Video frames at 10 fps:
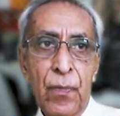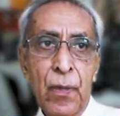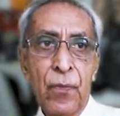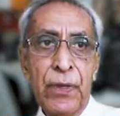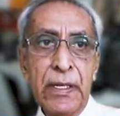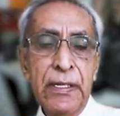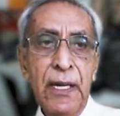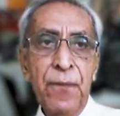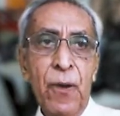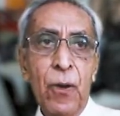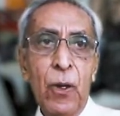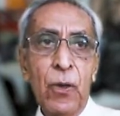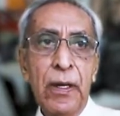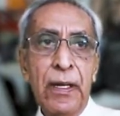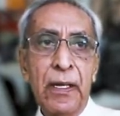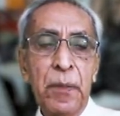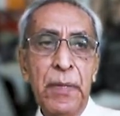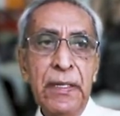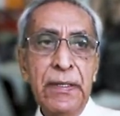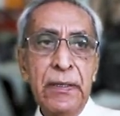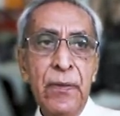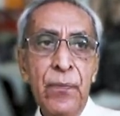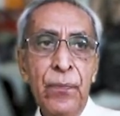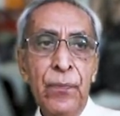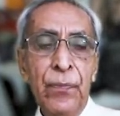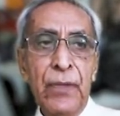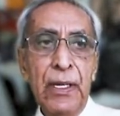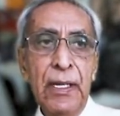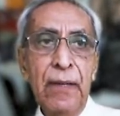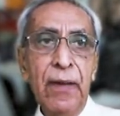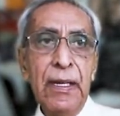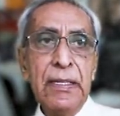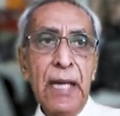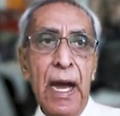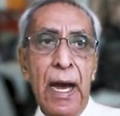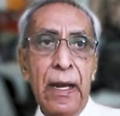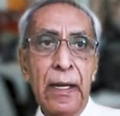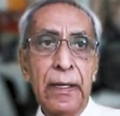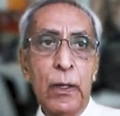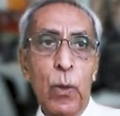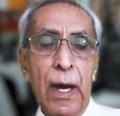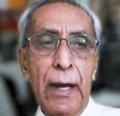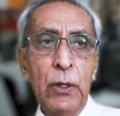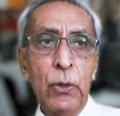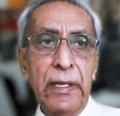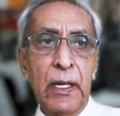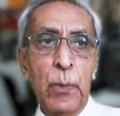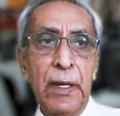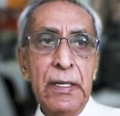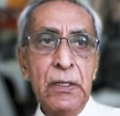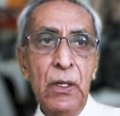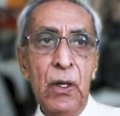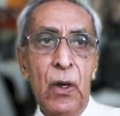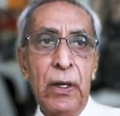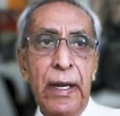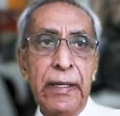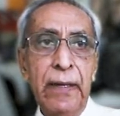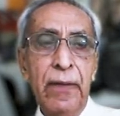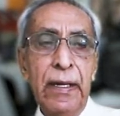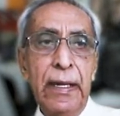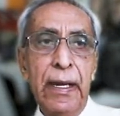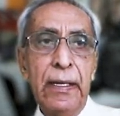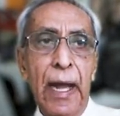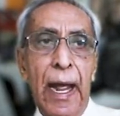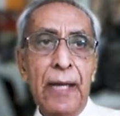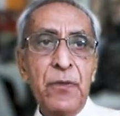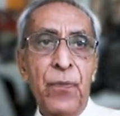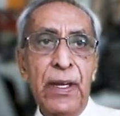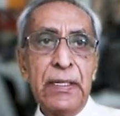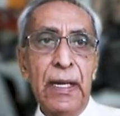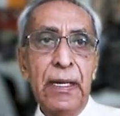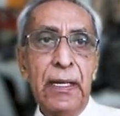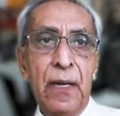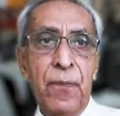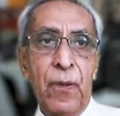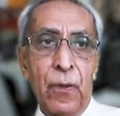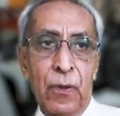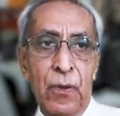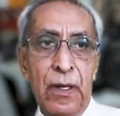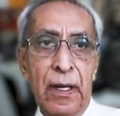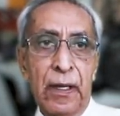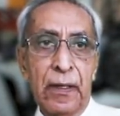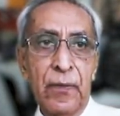Fixed date forward contract means the deliveries are required to take place on a given date as fixed under a forward contract.